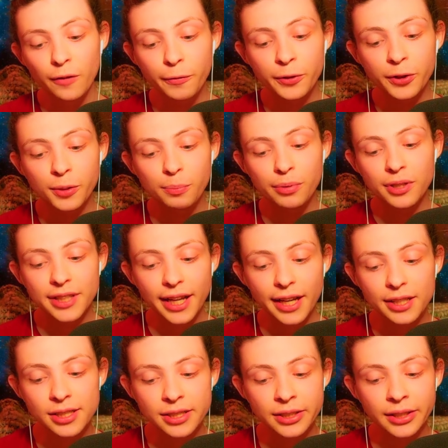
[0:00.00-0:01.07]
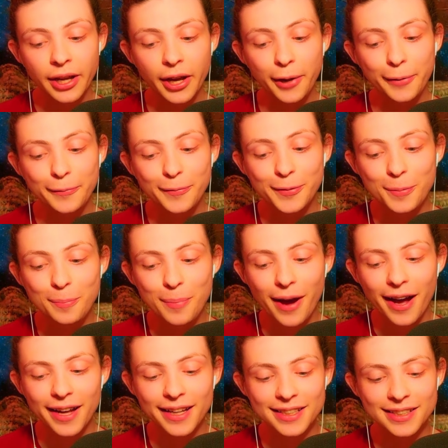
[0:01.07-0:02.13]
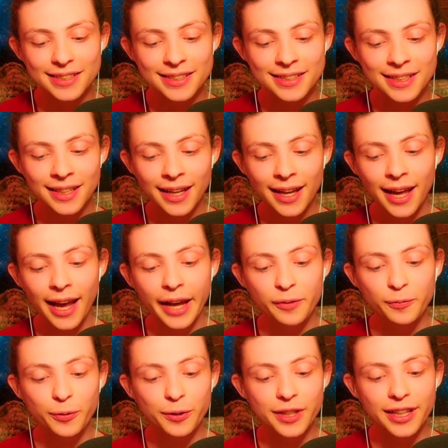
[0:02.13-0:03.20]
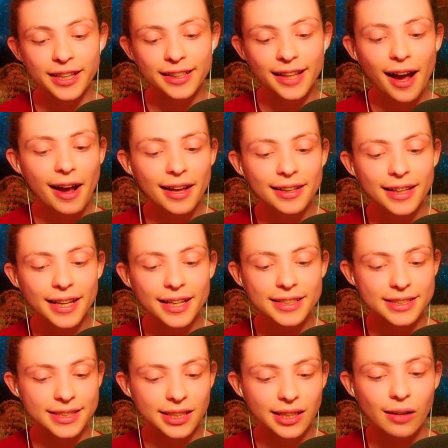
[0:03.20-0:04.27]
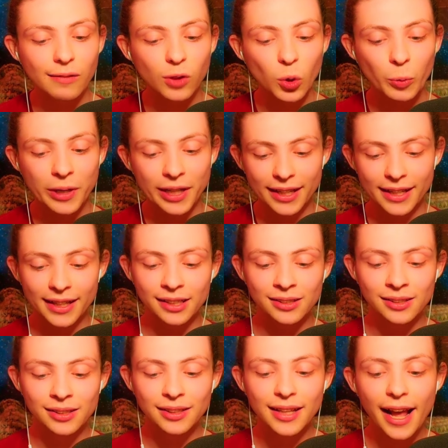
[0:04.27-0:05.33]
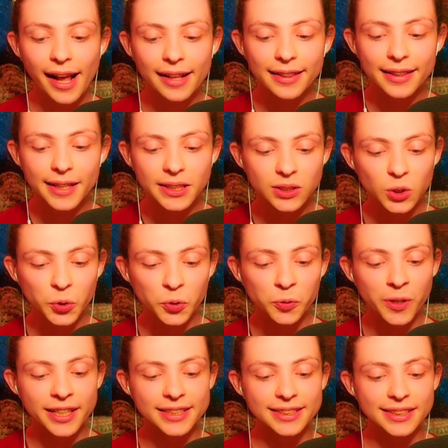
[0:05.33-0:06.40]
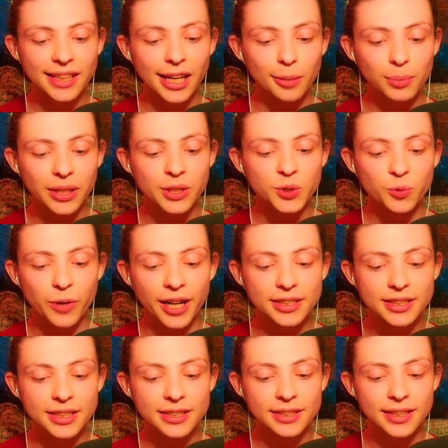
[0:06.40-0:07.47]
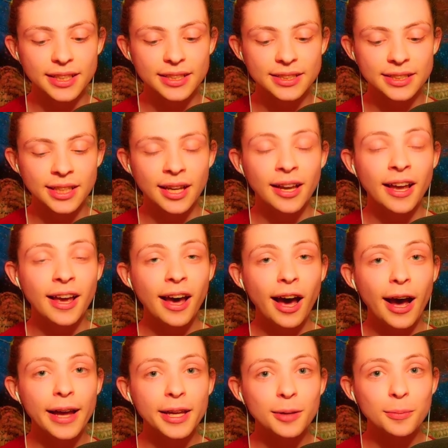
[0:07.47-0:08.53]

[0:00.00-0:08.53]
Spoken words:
For the protection of the pious and for the annihilation of the wicked, and thus to re-establish righteousness, I